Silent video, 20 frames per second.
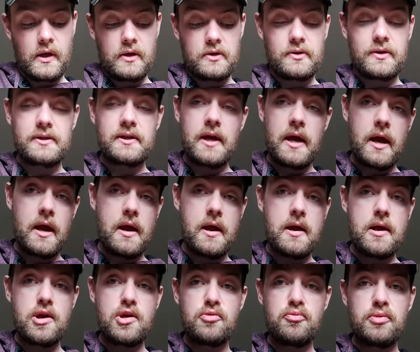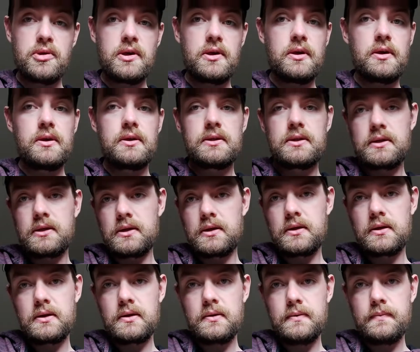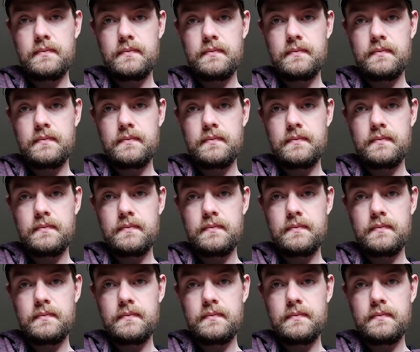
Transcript: So it's A, B, C.